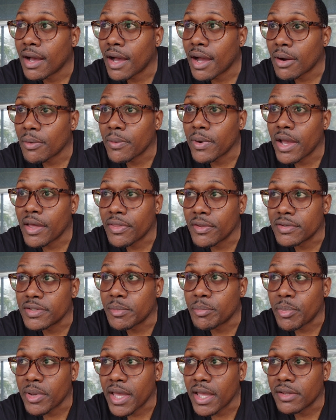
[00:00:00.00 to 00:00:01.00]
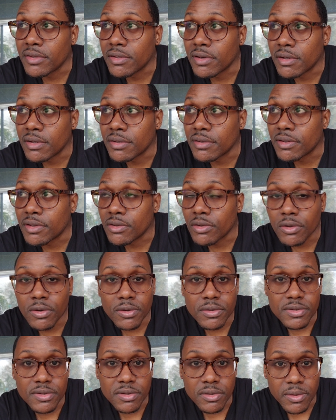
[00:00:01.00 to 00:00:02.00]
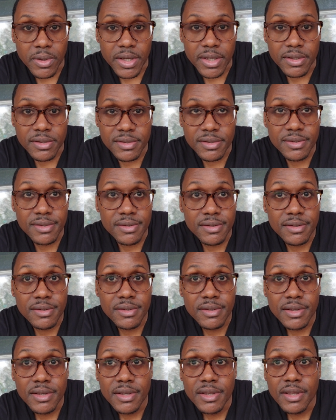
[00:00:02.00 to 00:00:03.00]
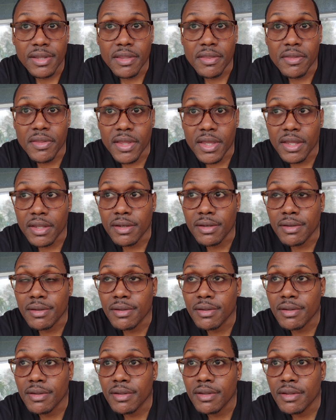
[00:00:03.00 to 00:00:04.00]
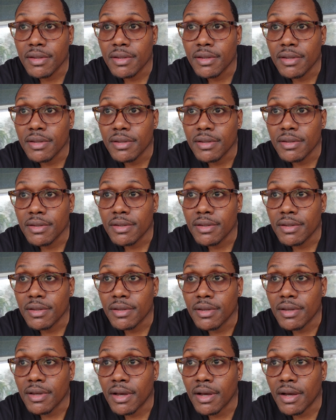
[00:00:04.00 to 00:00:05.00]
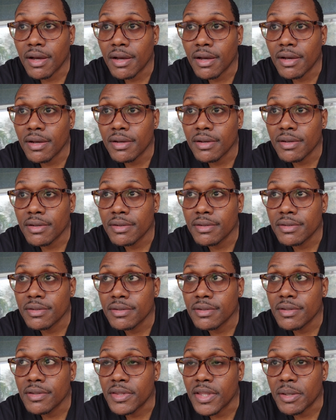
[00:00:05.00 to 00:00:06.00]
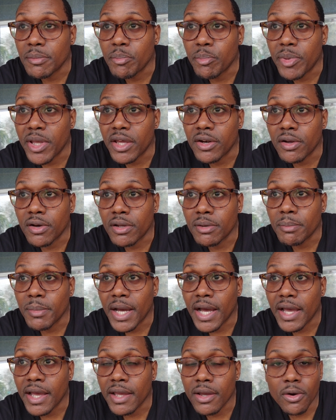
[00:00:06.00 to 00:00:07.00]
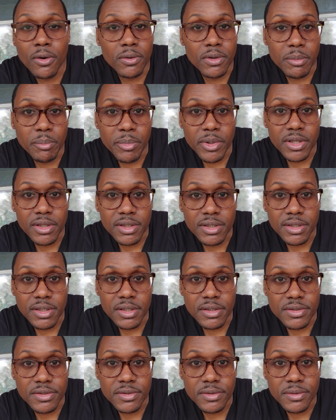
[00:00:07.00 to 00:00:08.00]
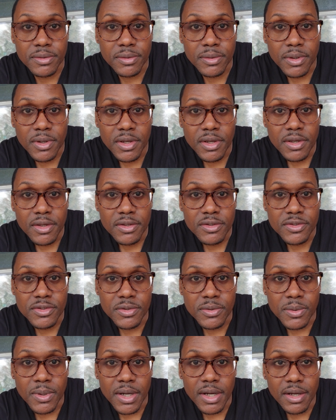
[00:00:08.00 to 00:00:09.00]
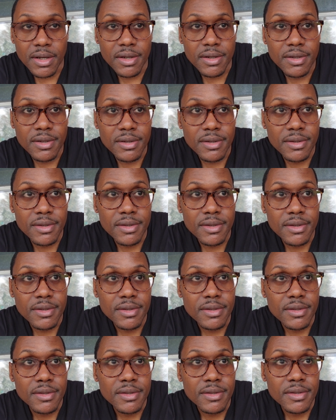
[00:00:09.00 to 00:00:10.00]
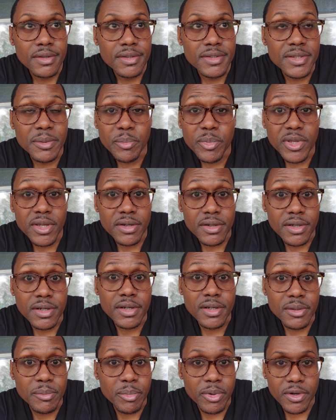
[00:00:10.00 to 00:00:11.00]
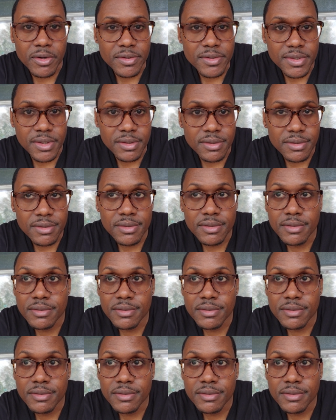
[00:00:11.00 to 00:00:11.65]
I rather depend on the Lord's grace than uh, than bet on my own ability to to uh, to be a good person.